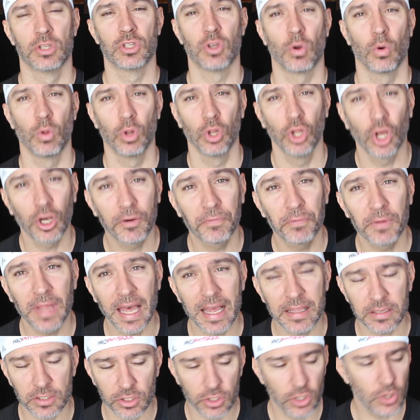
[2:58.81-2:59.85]
So look for
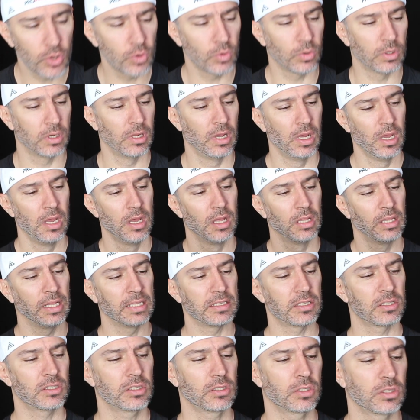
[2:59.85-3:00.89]
that soon.
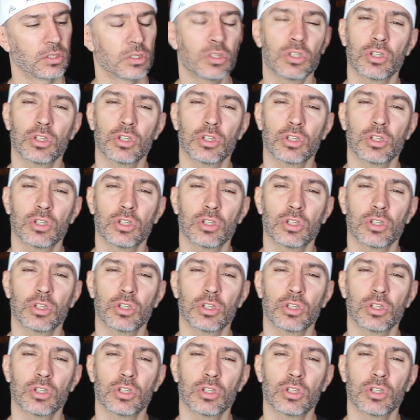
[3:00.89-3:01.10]
Let's